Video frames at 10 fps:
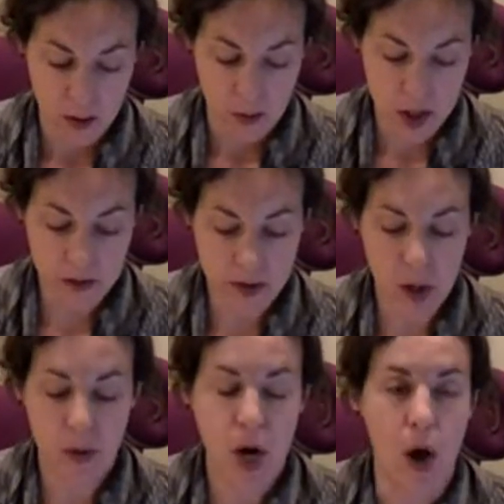Which, if you
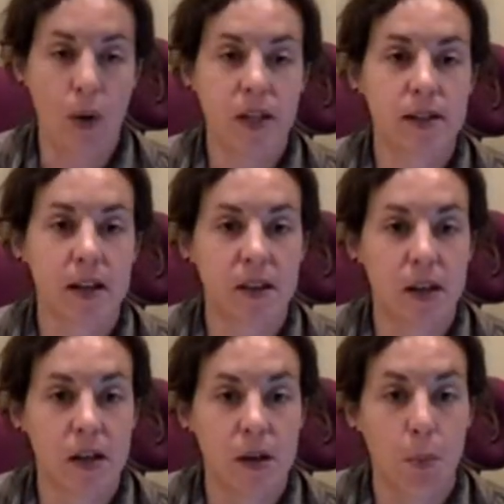don't know, is like
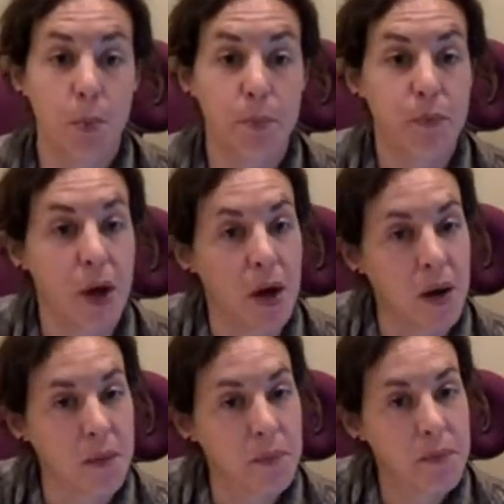
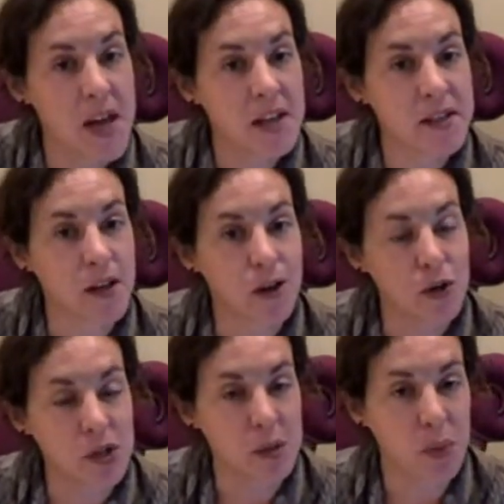the pins that are
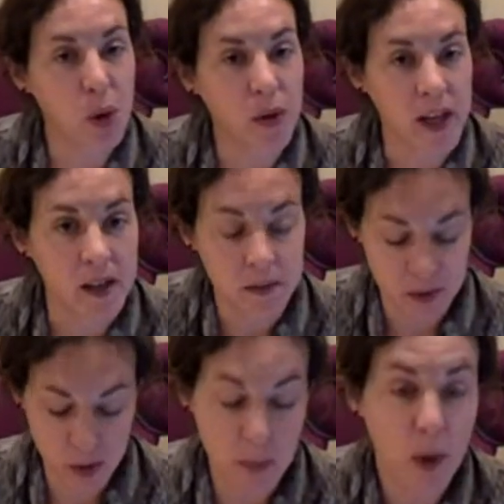used in bowling.
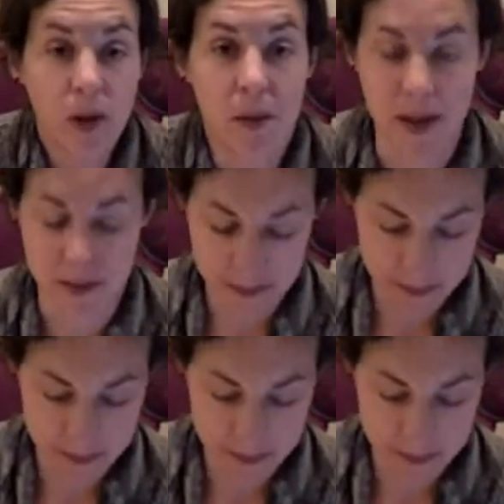So a bowling pin.